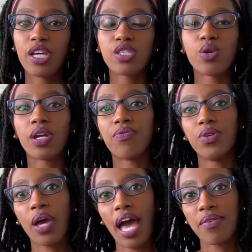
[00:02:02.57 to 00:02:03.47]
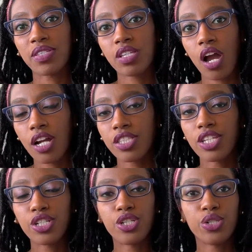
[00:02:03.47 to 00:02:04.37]
So if you have scar
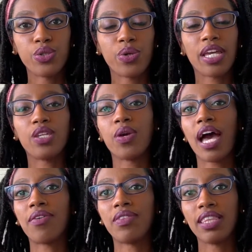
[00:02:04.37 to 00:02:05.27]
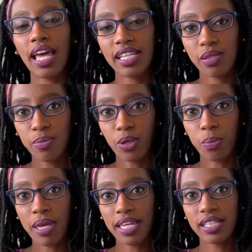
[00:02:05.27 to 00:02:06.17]
tissue and you have less
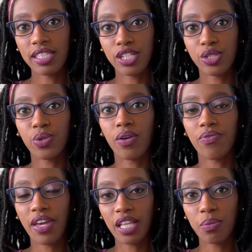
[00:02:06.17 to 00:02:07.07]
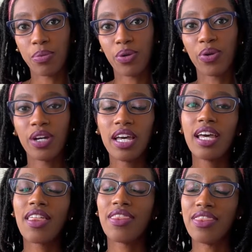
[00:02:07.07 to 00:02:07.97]
milk-making tissue available,
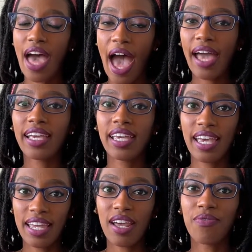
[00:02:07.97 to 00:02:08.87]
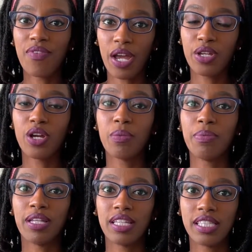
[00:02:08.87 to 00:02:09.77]
that can affect your
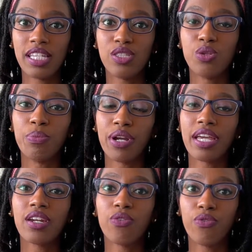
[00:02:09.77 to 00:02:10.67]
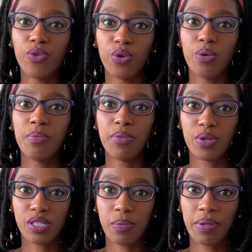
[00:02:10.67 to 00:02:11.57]
ability to bring in a full
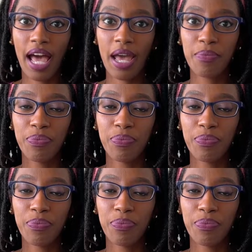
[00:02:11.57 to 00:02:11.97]
milk supply.